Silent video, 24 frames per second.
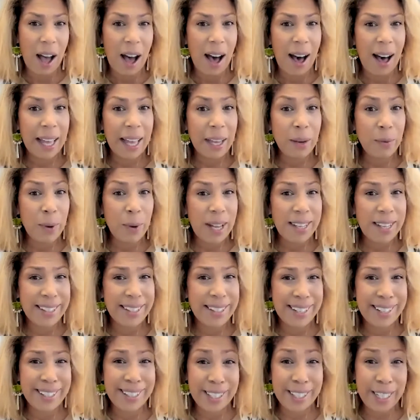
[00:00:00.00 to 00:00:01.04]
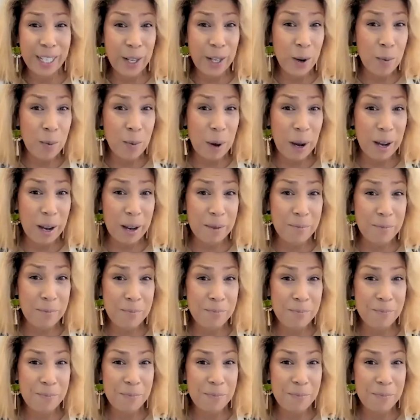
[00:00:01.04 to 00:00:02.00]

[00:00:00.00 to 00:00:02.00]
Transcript: I was a single mom